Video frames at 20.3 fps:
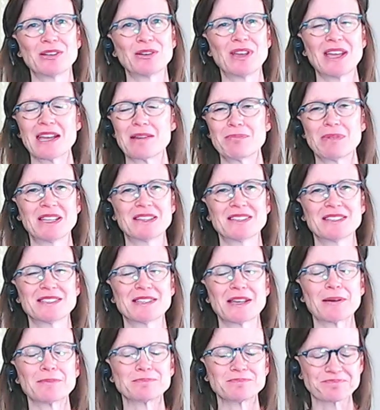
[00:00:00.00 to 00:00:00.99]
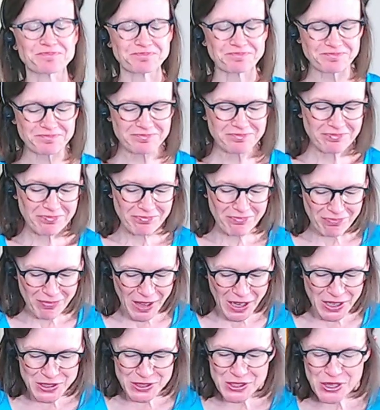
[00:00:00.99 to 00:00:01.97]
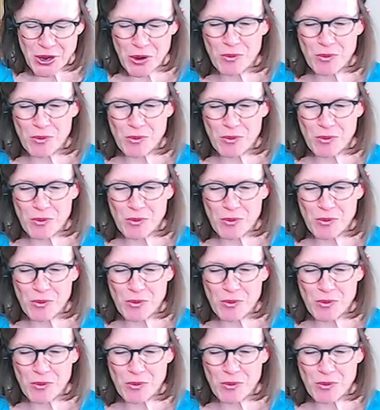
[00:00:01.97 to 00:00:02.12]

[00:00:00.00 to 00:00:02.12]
You can't make this up. So